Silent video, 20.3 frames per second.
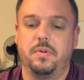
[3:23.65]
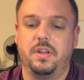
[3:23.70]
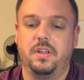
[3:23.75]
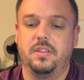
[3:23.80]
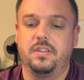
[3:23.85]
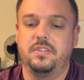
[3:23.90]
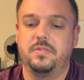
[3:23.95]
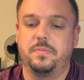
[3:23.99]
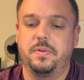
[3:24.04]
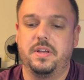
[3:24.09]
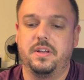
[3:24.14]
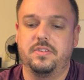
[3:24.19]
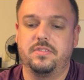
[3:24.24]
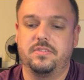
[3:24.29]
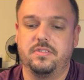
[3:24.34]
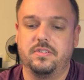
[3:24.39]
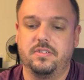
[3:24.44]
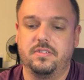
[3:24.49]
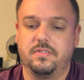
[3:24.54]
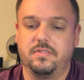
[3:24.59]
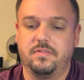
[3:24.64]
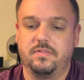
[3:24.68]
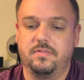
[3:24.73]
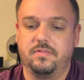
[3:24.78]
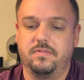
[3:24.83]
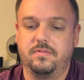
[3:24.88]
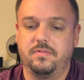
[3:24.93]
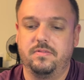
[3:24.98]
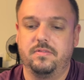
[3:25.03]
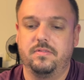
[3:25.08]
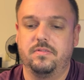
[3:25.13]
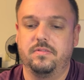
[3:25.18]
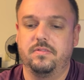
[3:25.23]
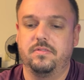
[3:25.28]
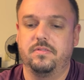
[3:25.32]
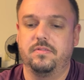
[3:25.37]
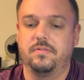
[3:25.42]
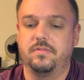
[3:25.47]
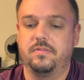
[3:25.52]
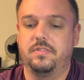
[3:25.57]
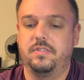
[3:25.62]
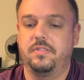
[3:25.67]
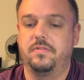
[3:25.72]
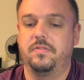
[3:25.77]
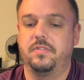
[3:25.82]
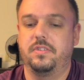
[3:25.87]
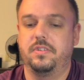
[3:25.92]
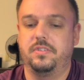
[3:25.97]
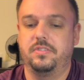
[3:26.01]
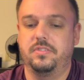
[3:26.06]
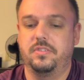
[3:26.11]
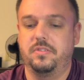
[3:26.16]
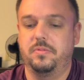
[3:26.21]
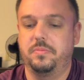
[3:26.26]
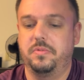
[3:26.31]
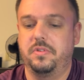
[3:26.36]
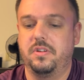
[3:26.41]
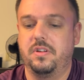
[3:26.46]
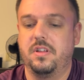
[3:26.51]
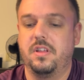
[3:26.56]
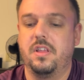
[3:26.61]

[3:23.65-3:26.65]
these packs are difficult to open.